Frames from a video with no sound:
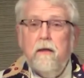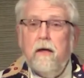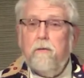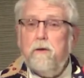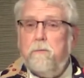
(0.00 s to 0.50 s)

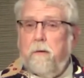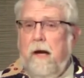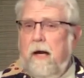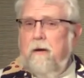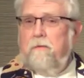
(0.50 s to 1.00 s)
It was
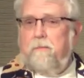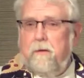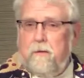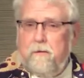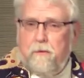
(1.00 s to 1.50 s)

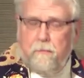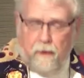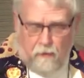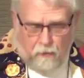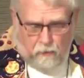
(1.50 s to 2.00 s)
painful to
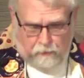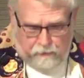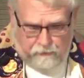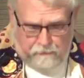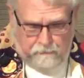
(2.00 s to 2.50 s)
behold.